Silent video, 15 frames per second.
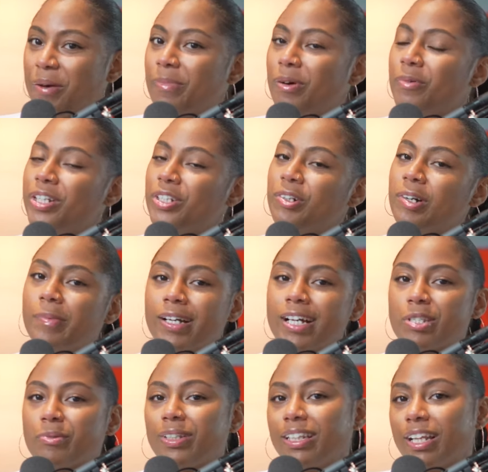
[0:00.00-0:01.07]
But we do it
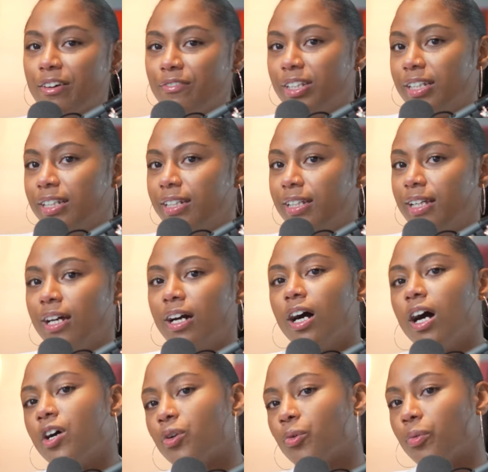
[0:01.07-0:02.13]
because we love it
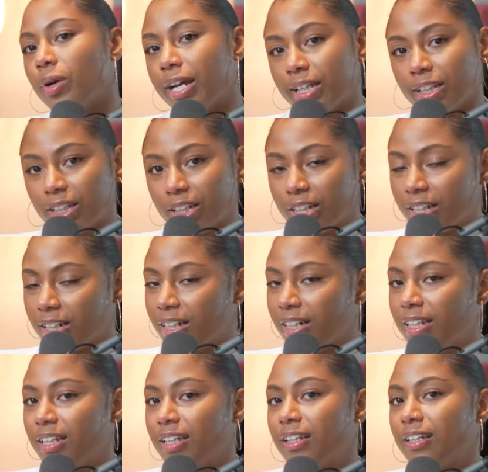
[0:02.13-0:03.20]
on a regular
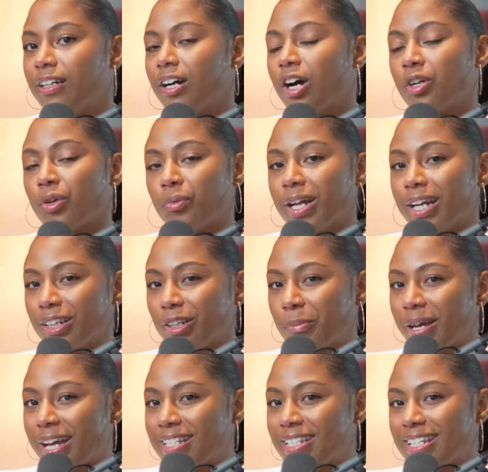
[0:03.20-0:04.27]
on a regular
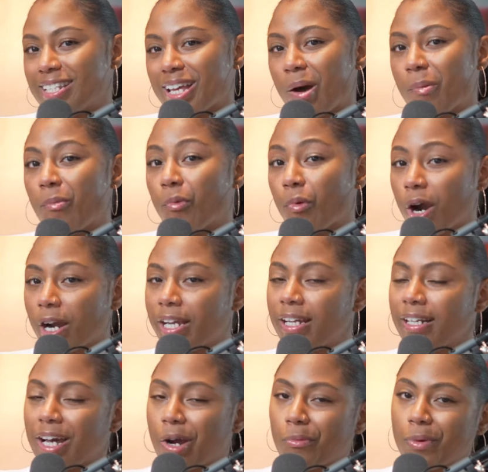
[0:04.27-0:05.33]
basis. I'm
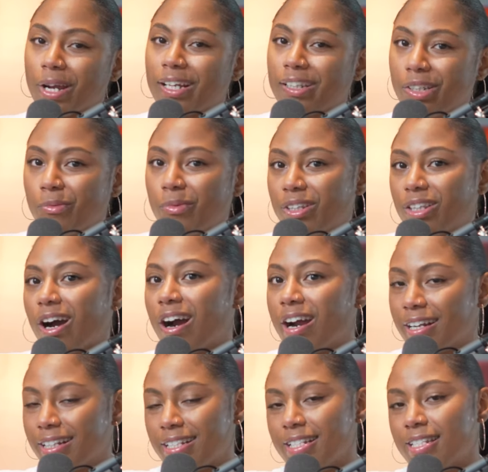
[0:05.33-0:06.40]
working directly with
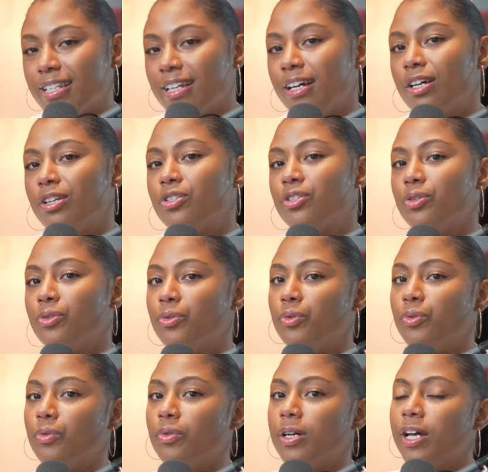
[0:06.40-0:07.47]
artists
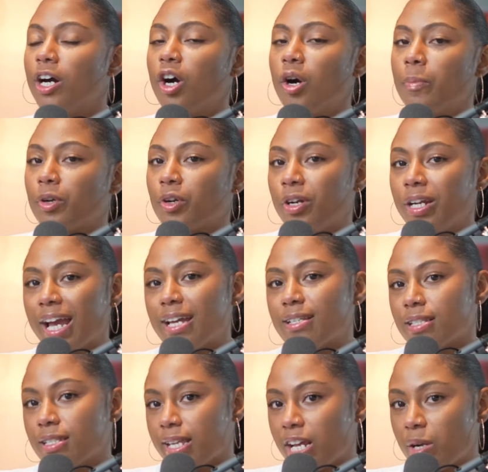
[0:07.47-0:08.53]
to help create
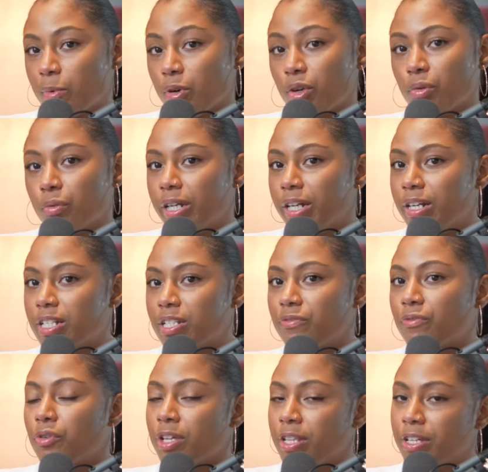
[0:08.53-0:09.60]
sustainable careers for